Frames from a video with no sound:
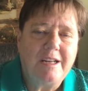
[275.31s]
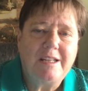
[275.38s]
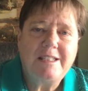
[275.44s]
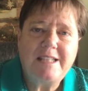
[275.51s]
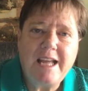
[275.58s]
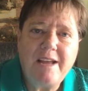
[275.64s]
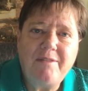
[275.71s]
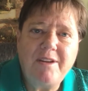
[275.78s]

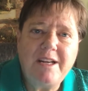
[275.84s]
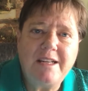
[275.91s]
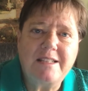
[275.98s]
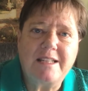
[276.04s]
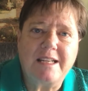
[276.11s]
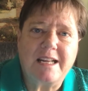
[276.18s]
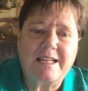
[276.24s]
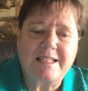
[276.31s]
David is
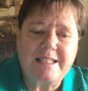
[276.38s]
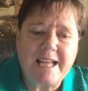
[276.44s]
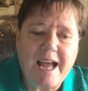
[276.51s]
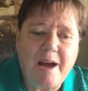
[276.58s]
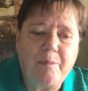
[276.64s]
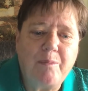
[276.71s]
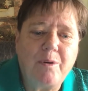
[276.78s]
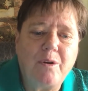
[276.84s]
an
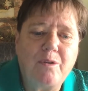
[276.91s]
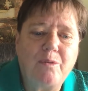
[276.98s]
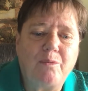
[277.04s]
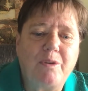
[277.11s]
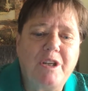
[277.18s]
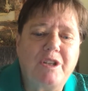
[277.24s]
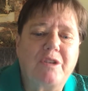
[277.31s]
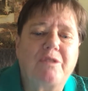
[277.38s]
example
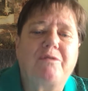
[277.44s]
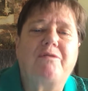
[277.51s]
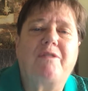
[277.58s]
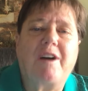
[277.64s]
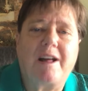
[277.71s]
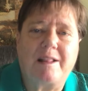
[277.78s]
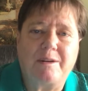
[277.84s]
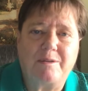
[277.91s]
we should
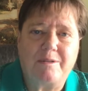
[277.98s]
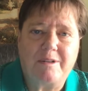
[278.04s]
follow.